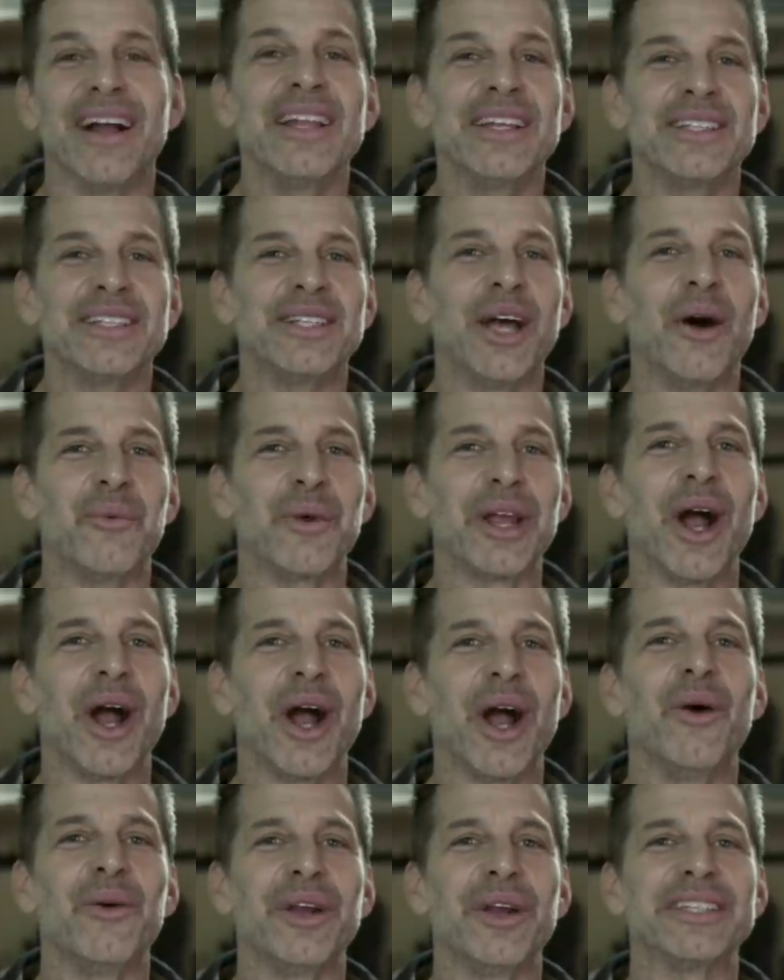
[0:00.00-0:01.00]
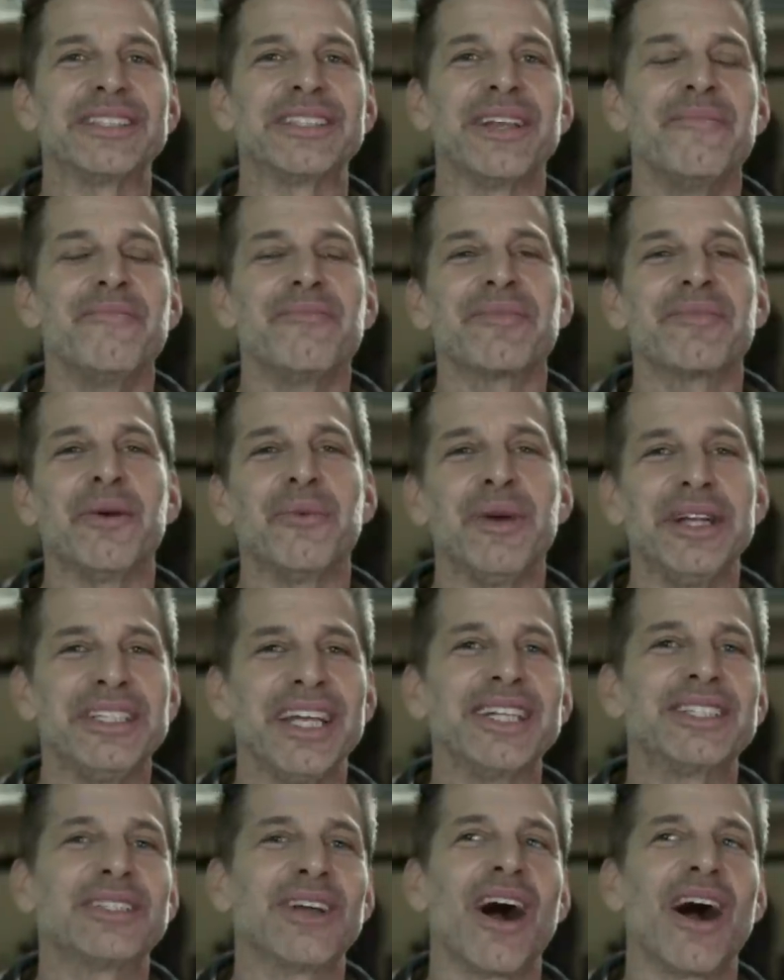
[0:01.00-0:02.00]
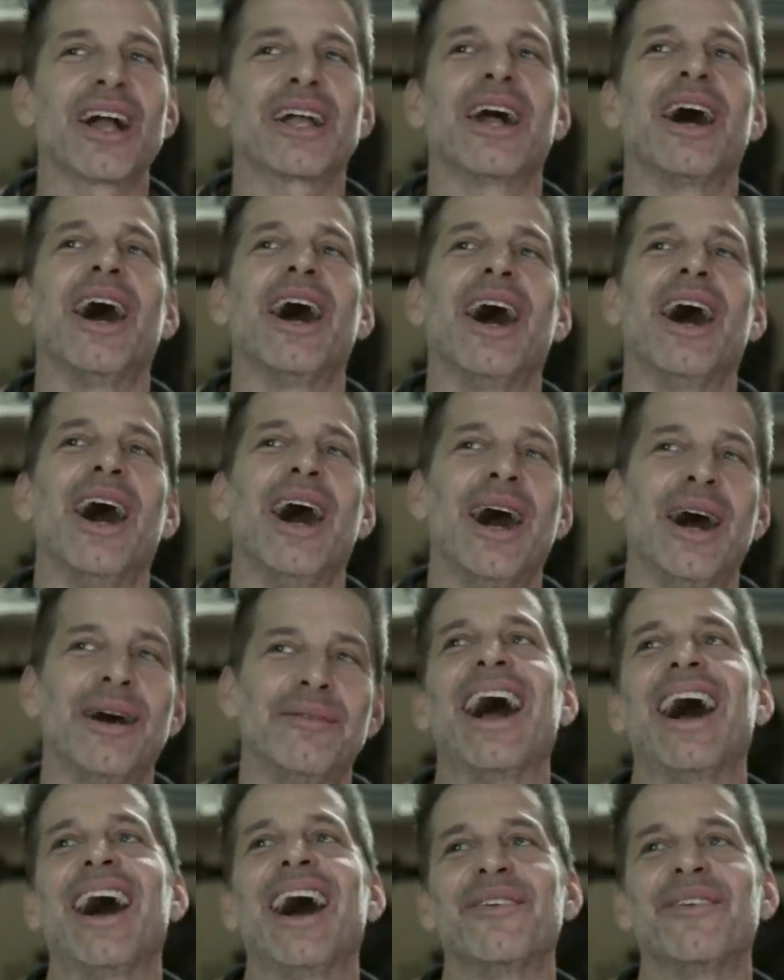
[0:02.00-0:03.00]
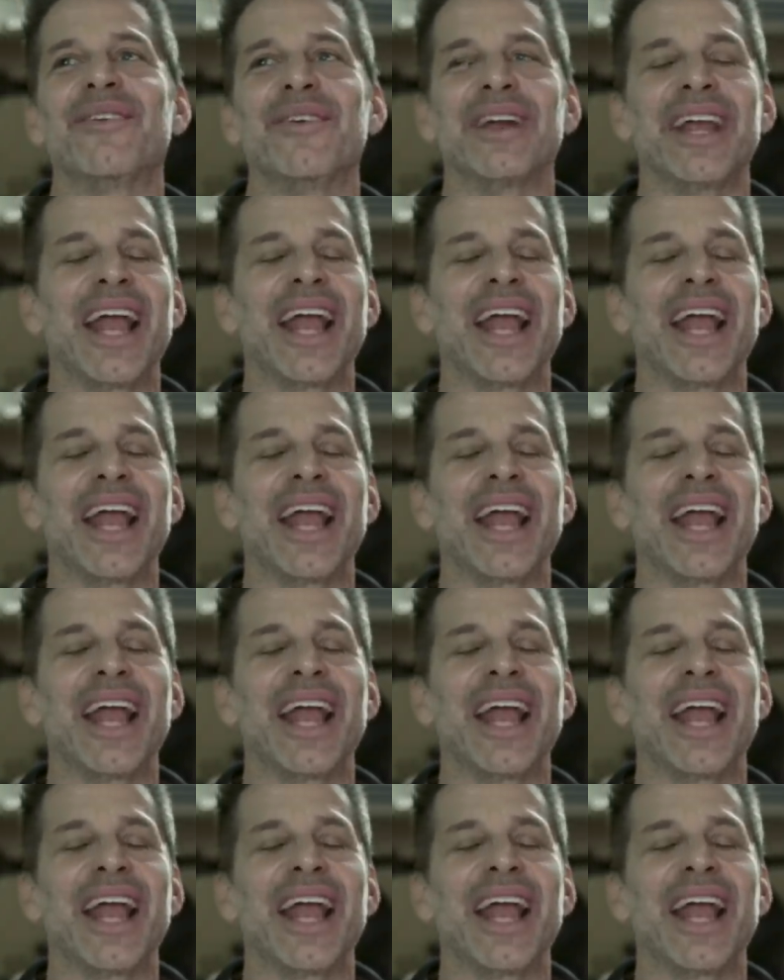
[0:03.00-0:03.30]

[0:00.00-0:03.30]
so we always We did talk, we had